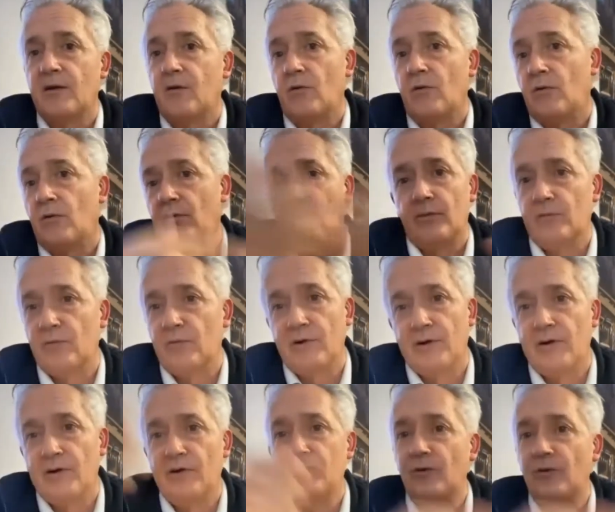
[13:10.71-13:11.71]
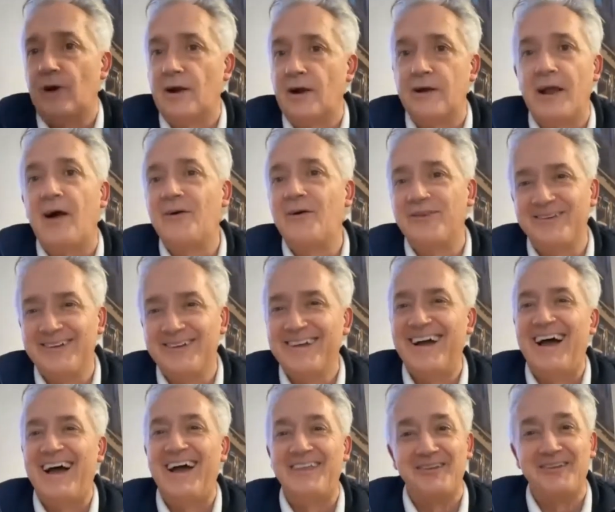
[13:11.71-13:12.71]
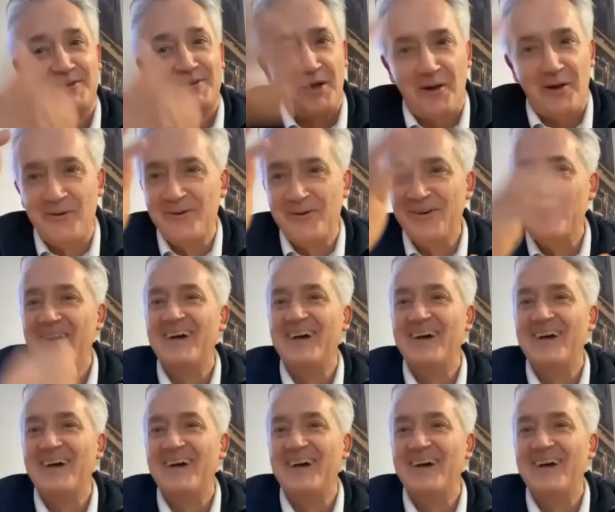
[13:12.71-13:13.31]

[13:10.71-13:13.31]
or where you are now. I don't know.